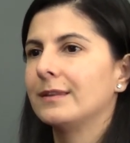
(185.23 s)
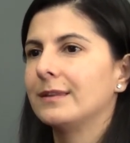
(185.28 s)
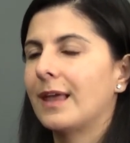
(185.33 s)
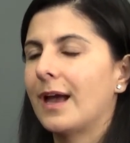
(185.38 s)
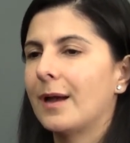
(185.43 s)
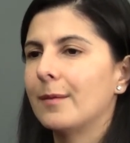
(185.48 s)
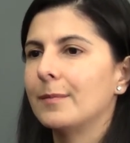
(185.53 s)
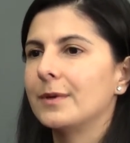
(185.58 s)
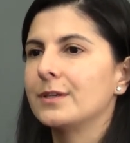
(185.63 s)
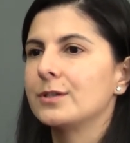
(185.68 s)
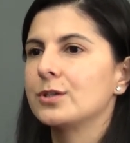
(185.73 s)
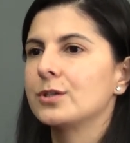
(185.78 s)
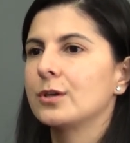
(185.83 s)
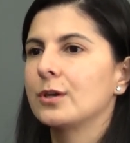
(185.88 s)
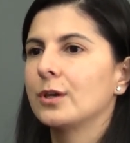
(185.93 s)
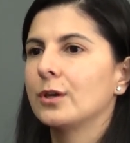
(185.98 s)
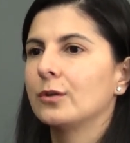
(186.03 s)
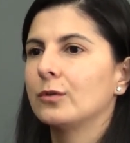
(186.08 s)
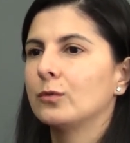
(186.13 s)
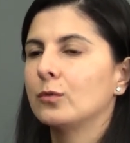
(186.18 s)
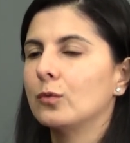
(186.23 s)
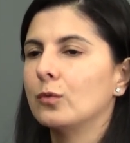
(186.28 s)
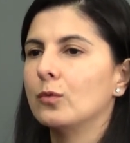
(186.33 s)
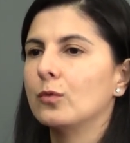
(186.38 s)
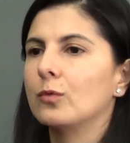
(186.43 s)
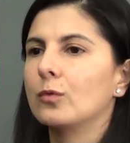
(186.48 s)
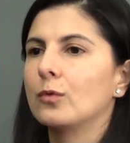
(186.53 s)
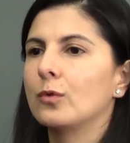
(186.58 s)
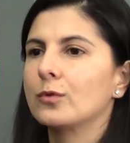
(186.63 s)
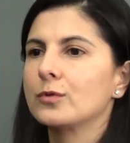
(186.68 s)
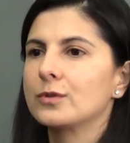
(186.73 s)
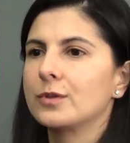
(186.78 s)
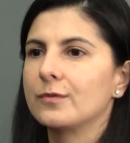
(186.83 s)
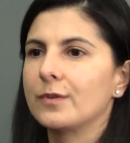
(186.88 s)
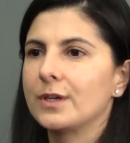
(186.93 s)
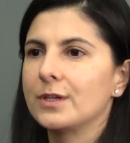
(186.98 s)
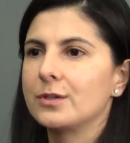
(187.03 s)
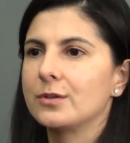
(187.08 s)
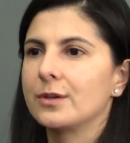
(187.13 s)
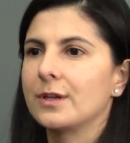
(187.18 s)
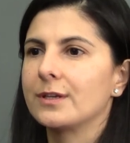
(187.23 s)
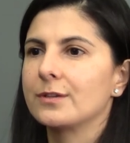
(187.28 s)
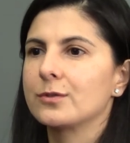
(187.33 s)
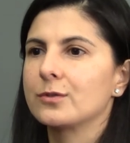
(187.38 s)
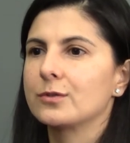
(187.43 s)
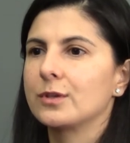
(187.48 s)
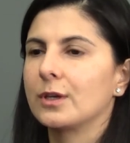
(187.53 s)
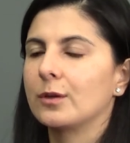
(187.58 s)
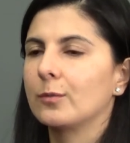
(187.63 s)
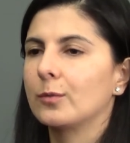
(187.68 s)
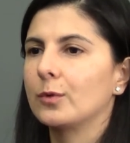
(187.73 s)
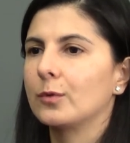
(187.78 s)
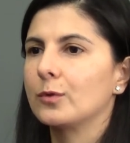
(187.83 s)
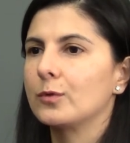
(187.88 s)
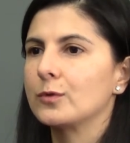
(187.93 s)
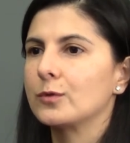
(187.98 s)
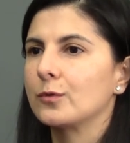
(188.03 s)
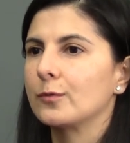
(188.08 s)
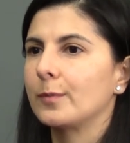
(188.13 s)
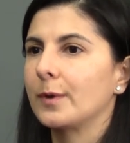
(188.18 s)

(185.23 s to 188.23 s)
damage to conservation and sustainable use